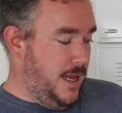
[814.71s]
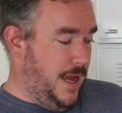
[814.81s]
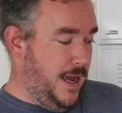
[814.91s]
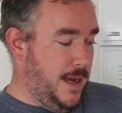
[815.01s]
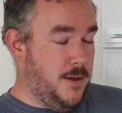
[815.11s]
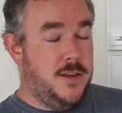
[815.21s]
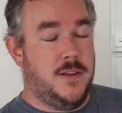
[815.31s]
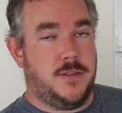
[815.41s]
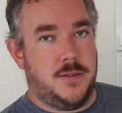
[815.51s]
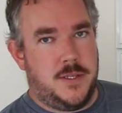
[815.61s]
And
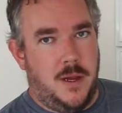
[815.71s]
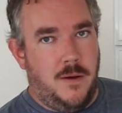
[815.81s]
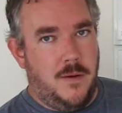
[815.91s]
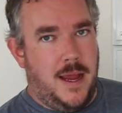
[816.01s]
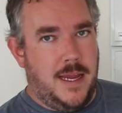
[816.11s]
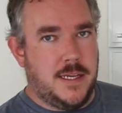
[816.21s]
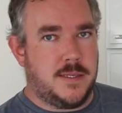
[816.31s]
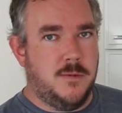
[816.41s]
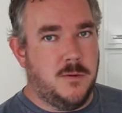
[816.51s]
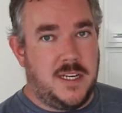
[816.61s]
there's also a
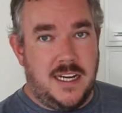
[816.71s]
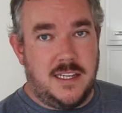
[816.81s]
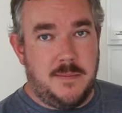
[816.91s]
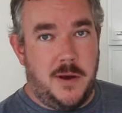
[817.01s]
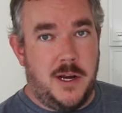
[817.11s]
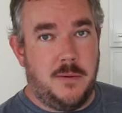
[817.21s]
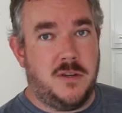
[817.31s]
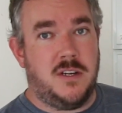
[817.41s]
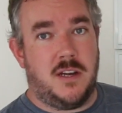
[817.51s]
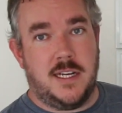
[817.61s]
small dent in the bonnet
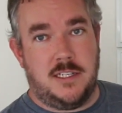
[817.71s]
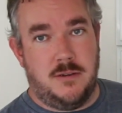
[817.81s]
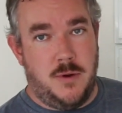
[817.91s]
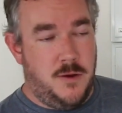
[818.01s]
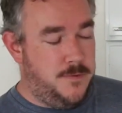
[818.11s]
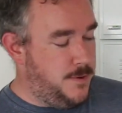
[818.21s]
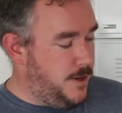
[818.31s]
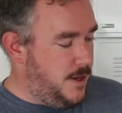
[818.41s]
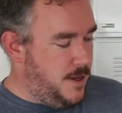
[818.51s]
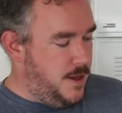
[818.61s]
which I'd like to remove.
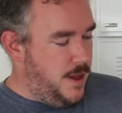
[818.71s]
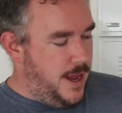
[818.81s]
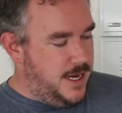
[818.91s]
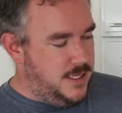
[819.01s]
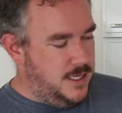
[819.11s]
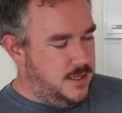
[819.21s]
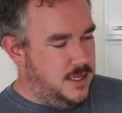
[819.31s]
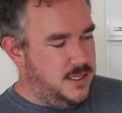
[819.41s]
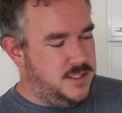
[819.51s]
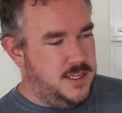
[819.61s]
And then
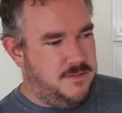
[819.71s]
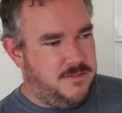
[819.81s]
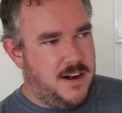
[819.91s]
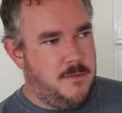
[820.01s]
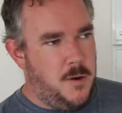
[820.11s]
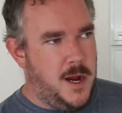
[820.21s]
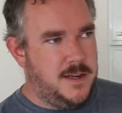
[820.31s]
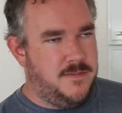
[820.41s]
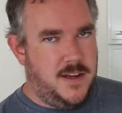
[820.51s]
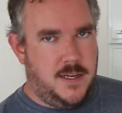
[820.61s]
there's the front
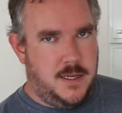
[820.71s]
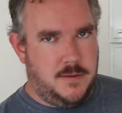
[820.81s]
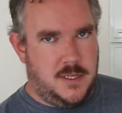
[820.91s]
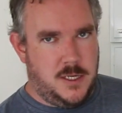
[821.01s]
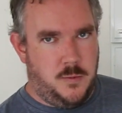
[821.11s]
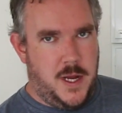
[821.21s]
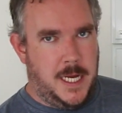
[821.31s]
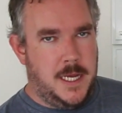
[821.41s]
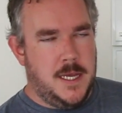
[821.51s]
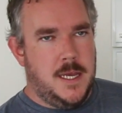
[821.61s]
right fender / wing.